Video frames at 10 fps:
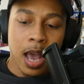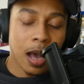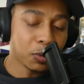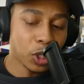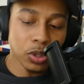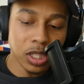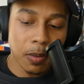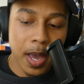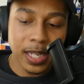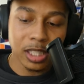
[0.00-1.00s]
I'm choosing
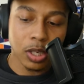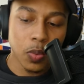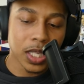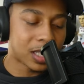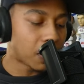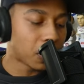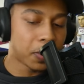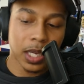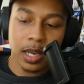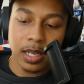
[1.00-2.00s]
the Magic to win simply
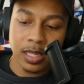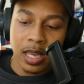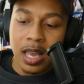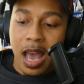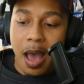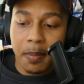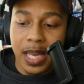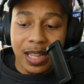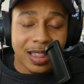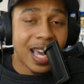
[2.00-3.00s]
because, I
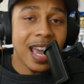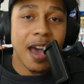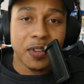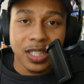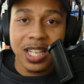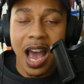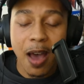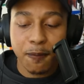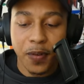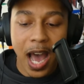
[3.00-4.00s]
mean, they have a
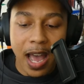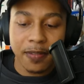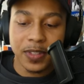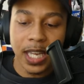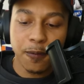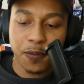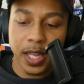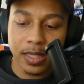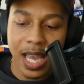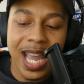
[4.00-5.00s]
top five
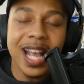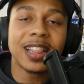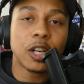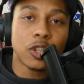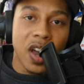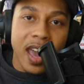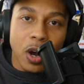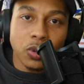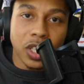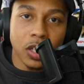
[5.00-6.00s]
defense and they're the
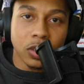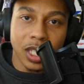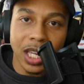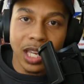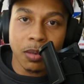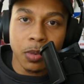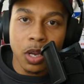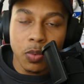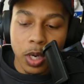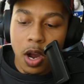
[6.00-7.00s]
healthier team
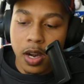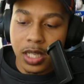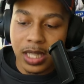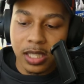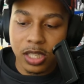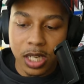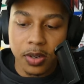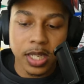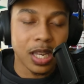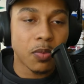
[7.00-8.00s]
regarding this
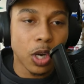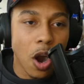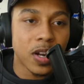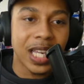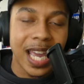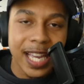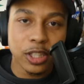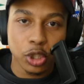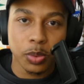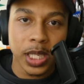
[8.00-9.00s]
series and regarding
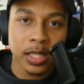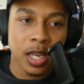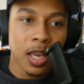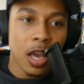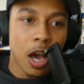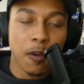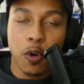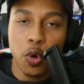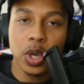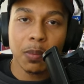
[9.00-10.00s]
injuries
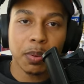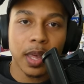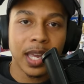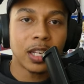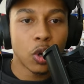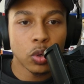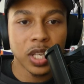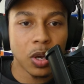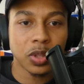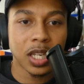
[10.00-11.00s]
of who can play and
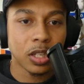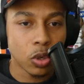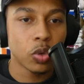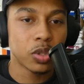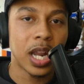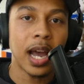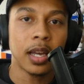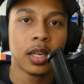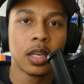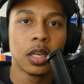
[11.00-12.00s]
who's healthy and who's not.